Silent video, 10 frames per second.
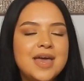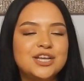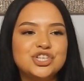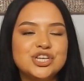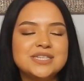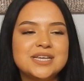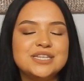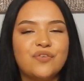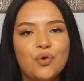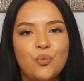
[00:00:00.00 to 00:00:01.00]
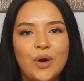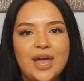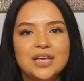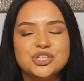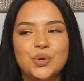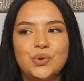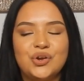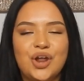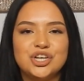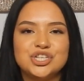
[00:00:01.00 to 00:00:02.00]
it's just a different way, so you're
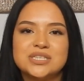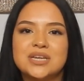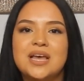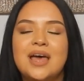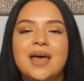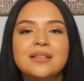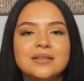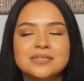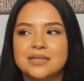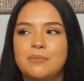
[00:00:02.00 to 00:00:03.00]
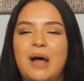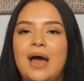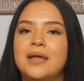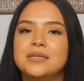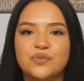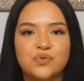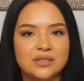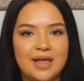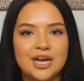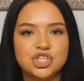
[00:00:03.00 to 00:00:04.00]
not just endlessly buying
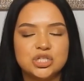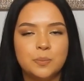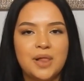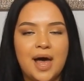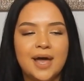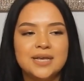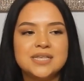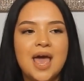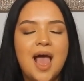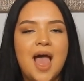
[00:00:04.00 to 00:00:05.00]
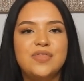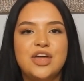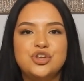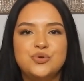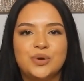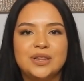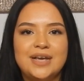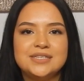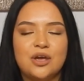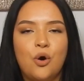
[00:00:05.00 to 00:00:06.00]
different lash supplies and then you
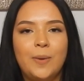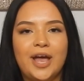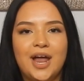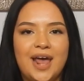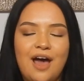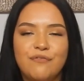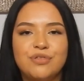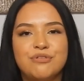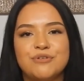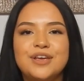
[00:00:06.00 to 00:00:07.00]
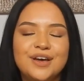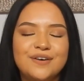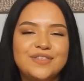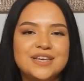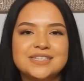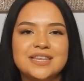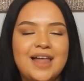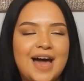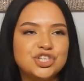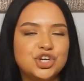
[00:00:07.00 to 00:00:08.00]
realizing, oh my god, I have 3 of this
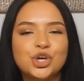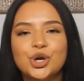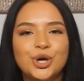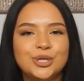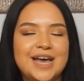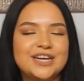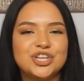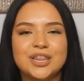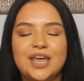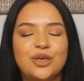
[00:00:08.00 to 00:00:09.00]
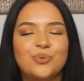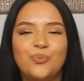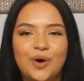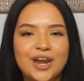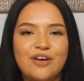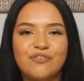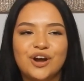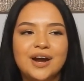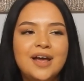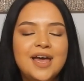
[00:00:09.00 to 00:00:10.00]
lash curl, lash length,
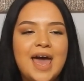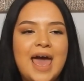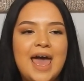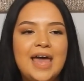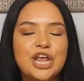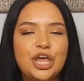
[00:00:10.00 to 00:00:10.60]
whatever, and